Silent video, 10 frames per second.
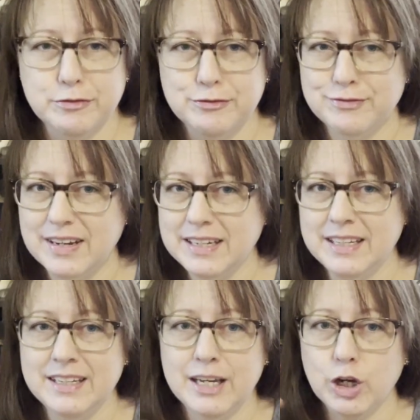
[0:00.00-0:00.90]

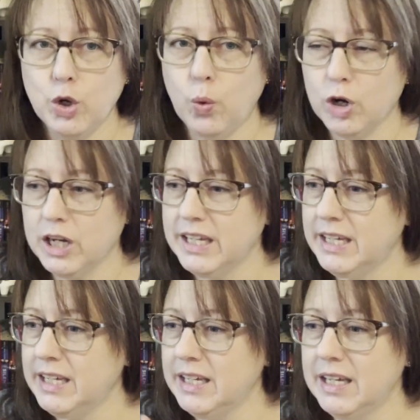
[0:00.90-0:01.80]
Funny,
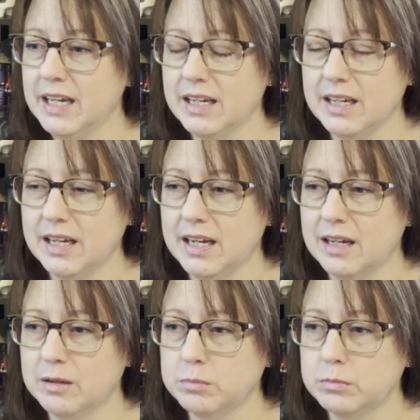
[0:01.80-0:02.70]
quirky,
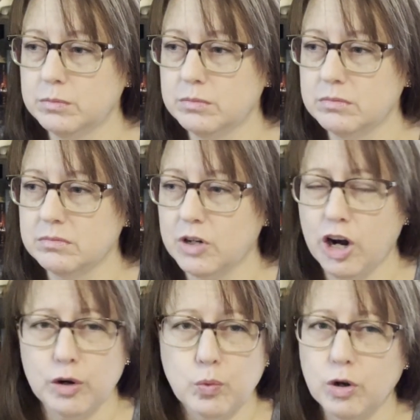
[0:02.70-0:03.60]

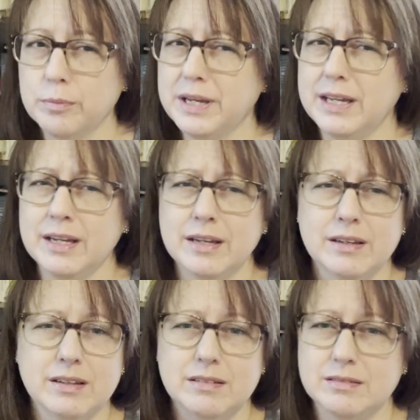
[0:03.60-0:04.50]
heartwarming,
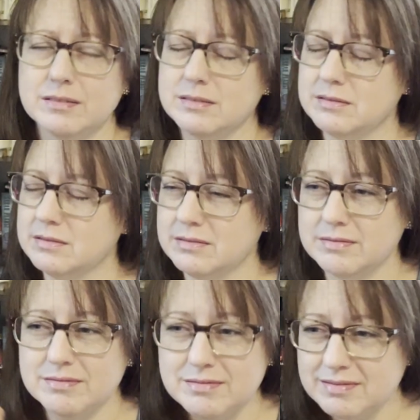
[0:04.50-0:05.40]

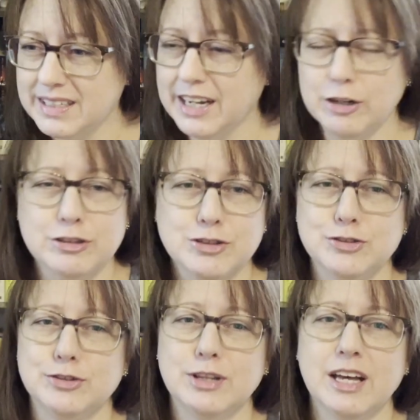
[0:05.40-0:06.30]
characters
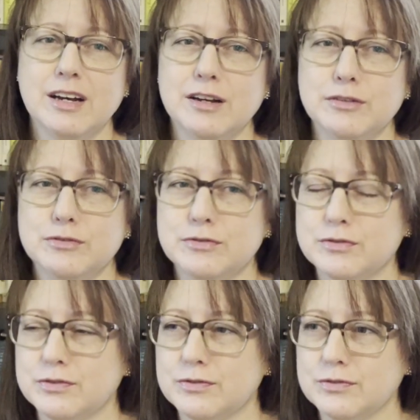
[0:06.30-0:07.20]
you love,
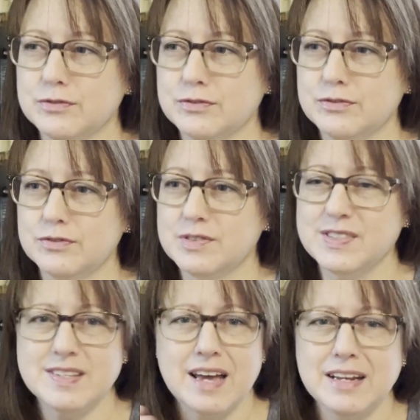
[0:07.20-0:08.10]

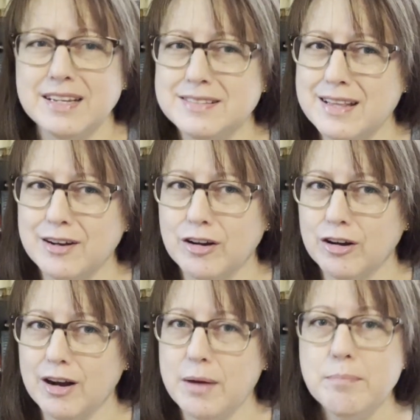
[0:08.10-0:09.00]
settings that
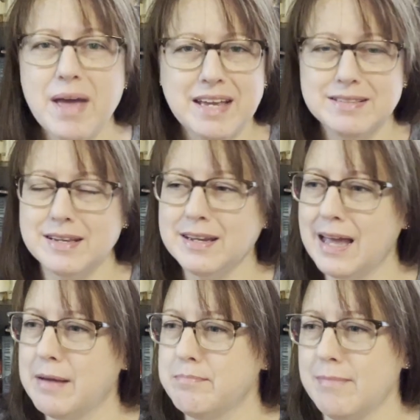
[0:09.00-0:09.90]
are amazing
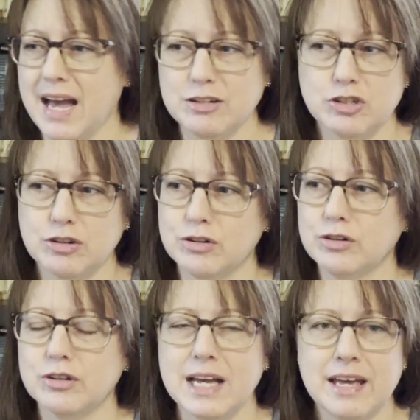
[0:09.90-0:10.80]
and
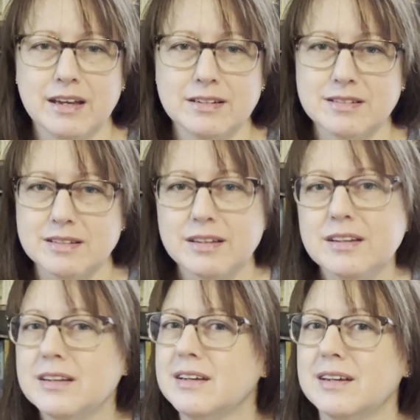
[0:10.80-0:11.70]
magical and
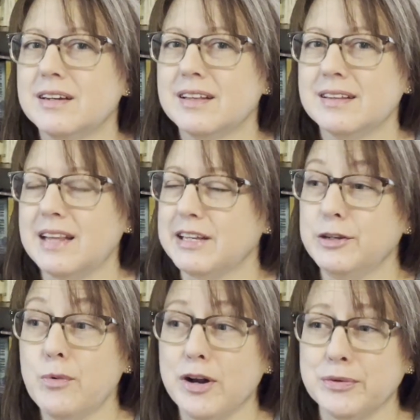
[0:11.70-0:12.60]
that you
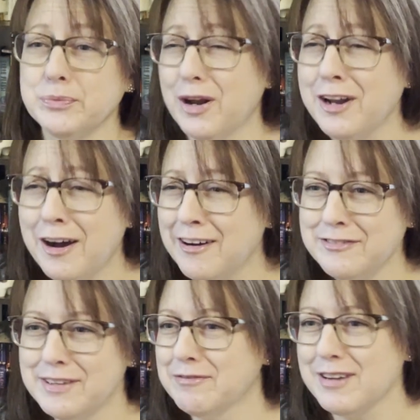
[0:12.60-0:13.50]
want to run off
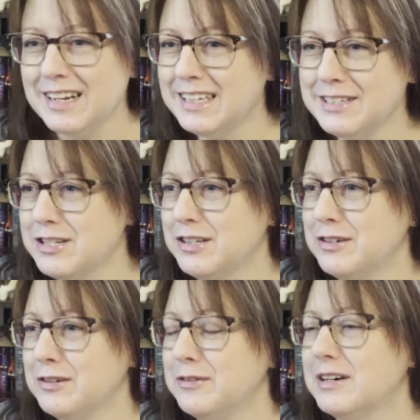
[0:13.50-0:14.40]
and run
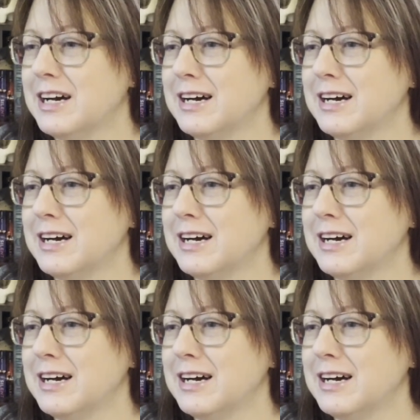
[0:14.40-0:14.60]
into.